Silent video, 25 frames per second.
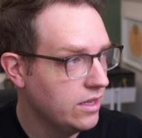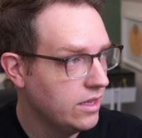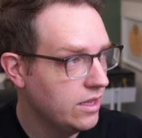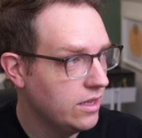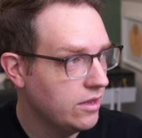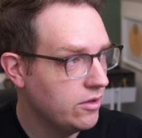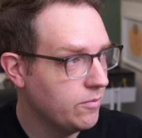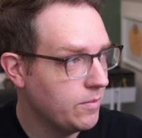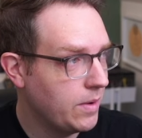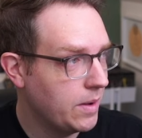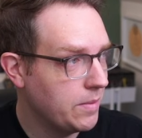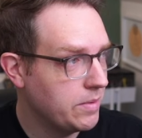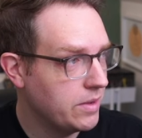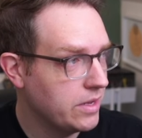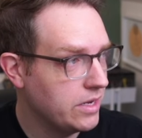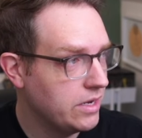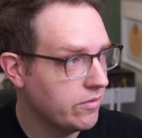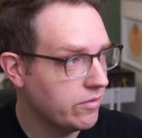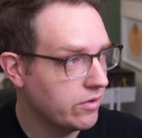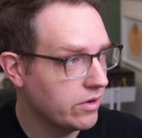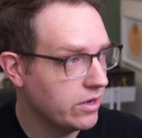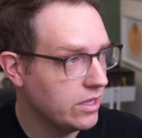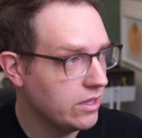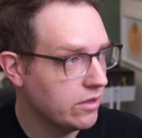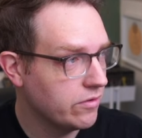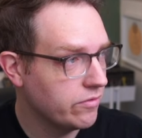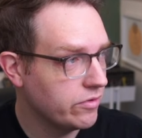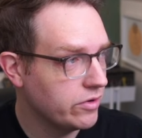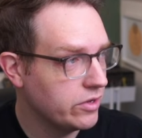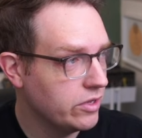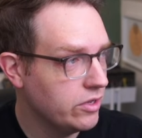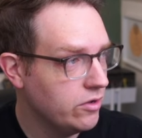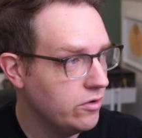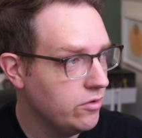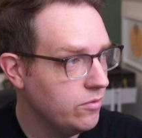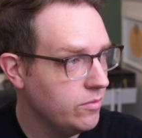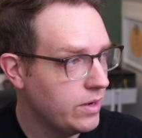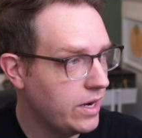It might be a different color for
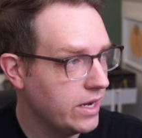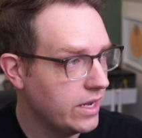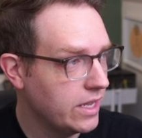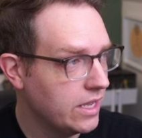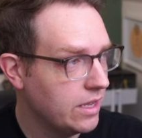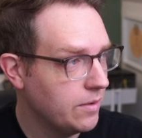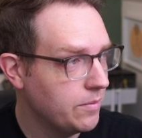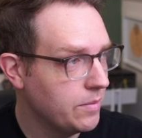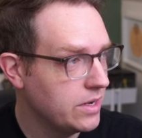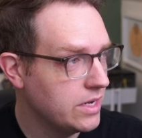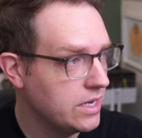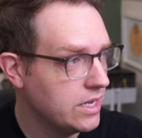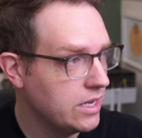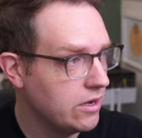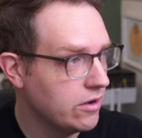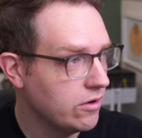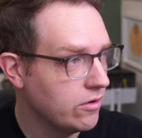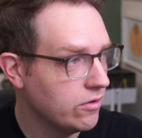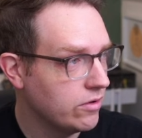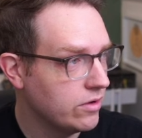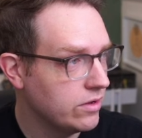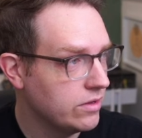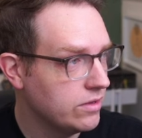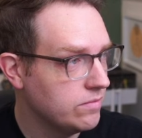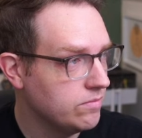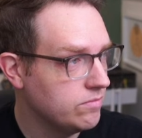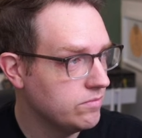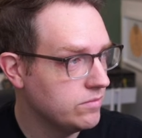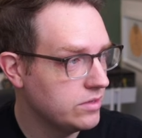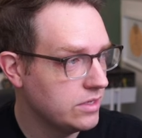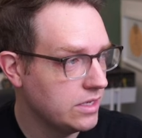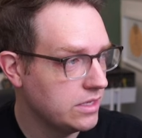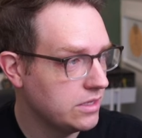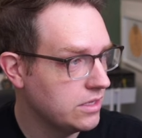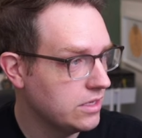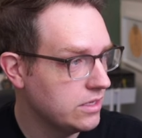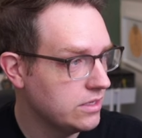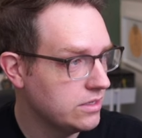you, but I can come in here and
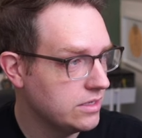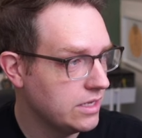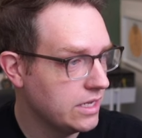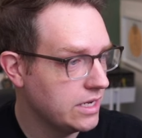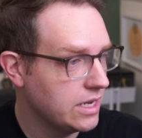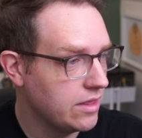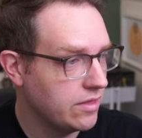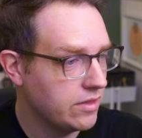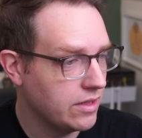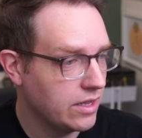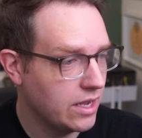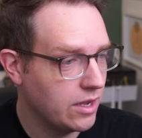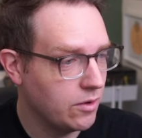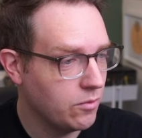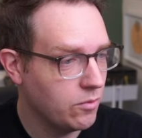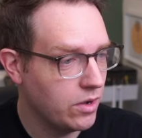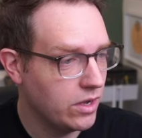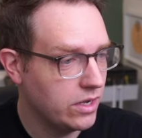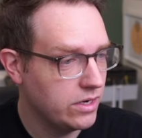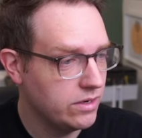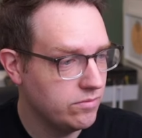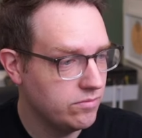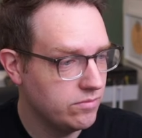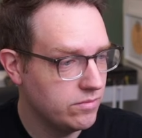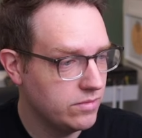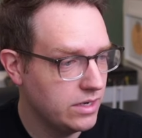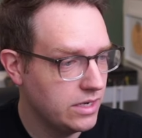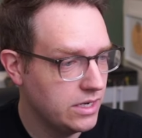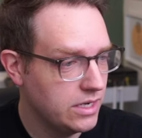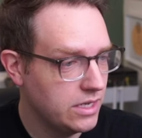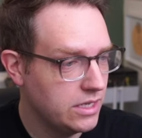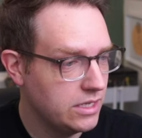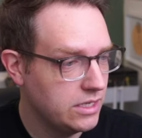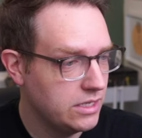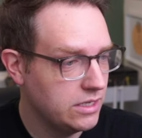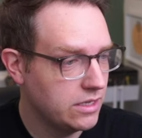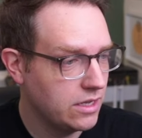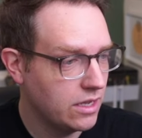set this to anything I want.
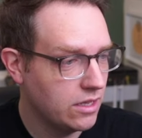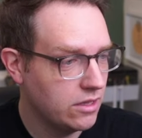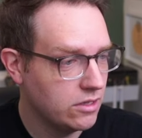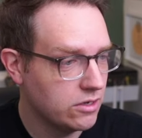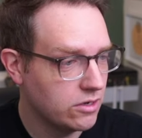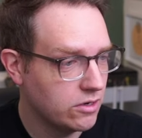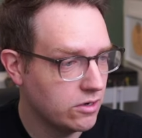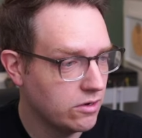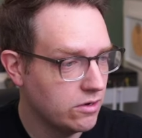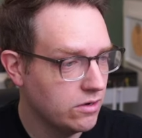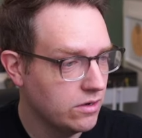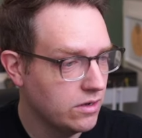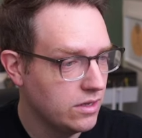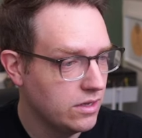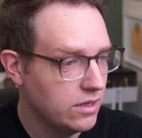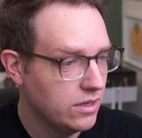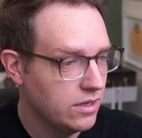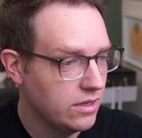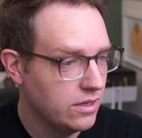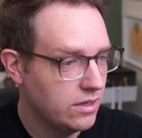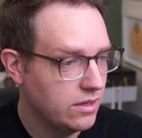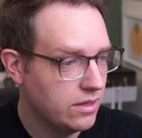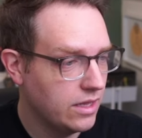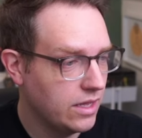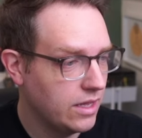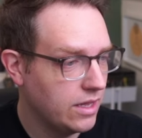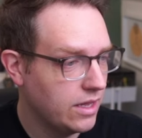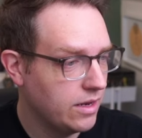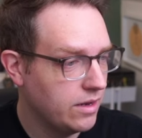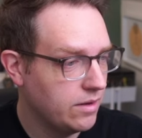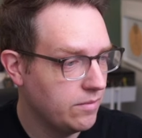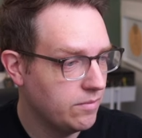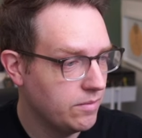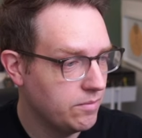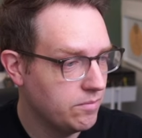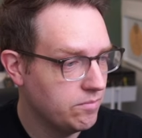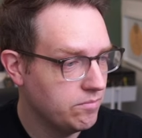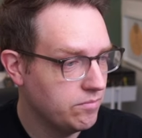Any color that
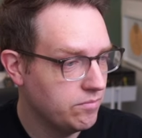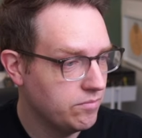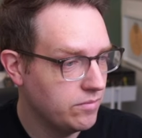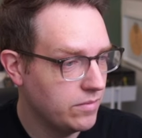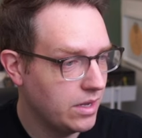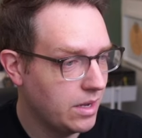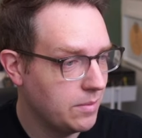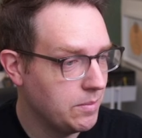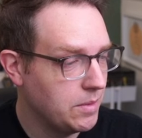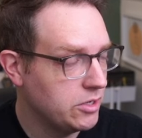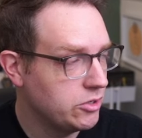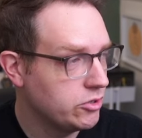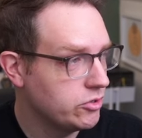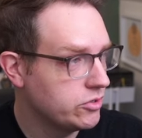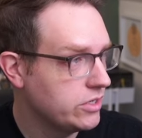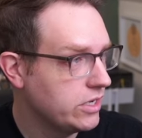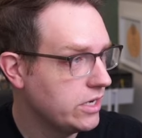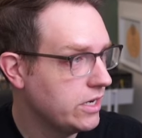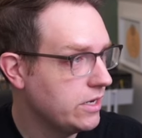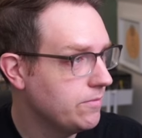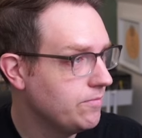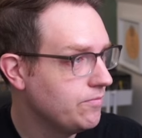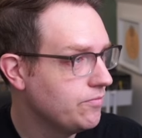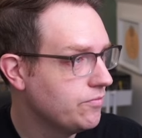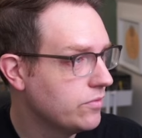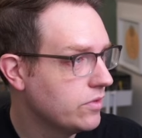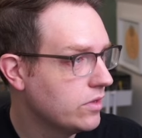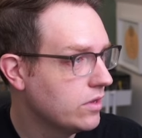I'm interested in.